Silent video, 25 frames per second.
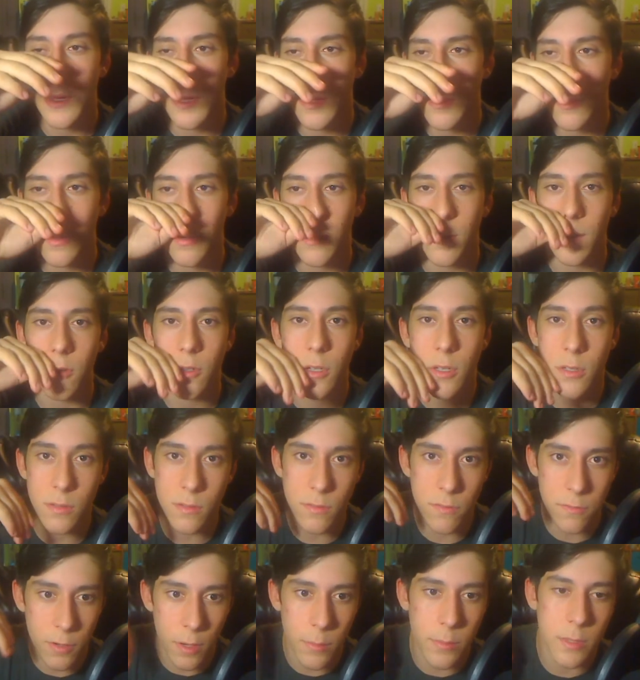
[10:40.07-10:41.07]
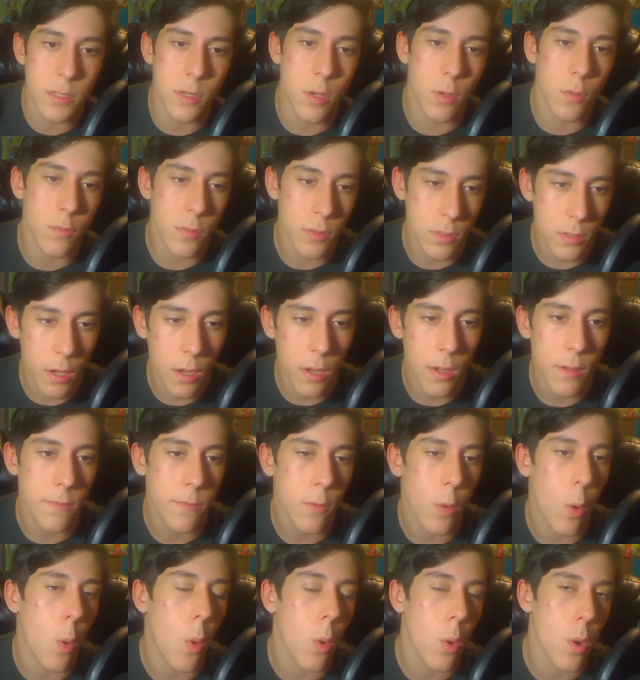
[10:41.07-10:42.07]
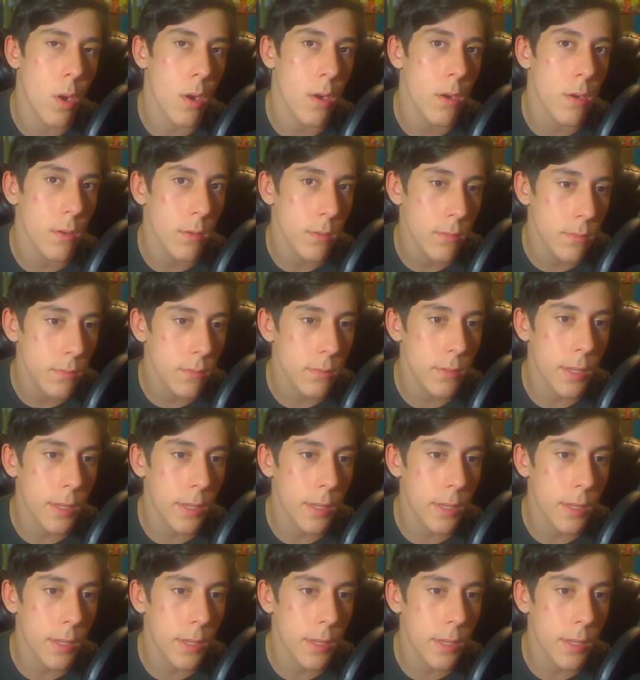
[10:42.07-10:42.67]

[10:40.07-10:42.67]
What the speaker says: either just from his own resolve or